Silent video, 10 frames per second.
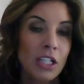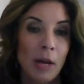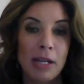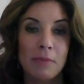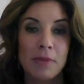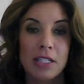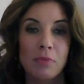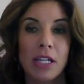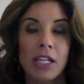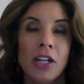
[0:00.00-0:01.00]
coming up this
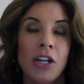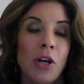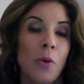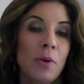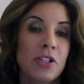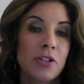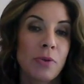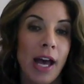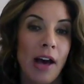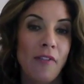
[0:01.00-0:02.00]
week, we do
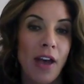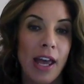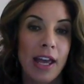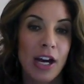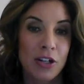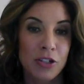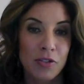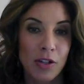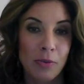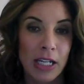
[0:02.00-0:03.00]
have a
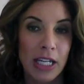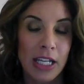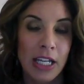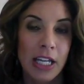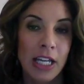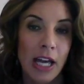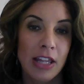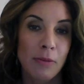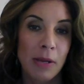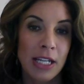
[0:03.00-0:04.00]
Huntersville meeting
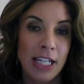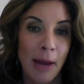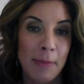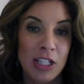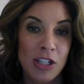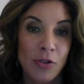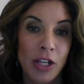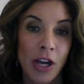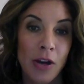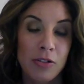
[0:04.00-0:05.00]
at the Pink Diamond
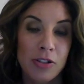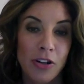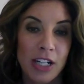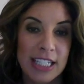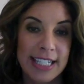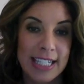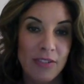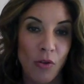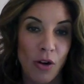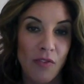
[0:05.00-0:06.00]
Studio starting at
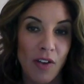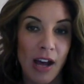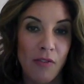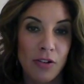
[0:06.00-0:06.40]
6:45.